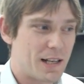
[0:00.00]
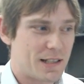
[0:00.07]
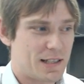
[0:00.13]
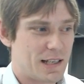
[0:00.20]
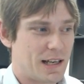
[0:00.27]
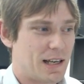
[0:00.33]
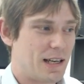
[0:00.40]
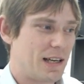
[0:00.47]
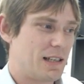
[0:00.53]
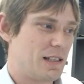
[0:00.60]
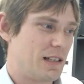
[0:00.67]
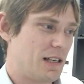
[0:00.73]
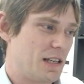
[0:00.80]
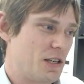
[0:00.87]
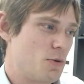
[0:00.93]
it's the
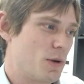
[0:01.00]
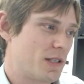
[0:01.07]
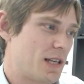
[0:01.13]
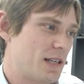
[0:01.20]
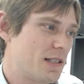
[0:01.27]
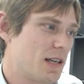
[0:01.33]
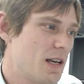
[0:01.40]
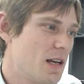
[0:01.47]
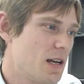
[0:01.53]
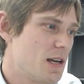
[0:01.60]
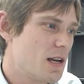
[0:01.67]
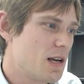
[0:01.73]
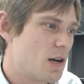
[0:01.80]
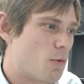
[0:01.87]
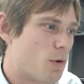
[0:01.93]
USS
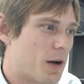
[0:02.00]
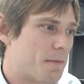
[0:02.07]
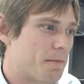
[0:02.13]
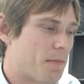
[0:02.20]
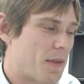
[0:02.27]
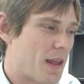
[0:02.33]
one.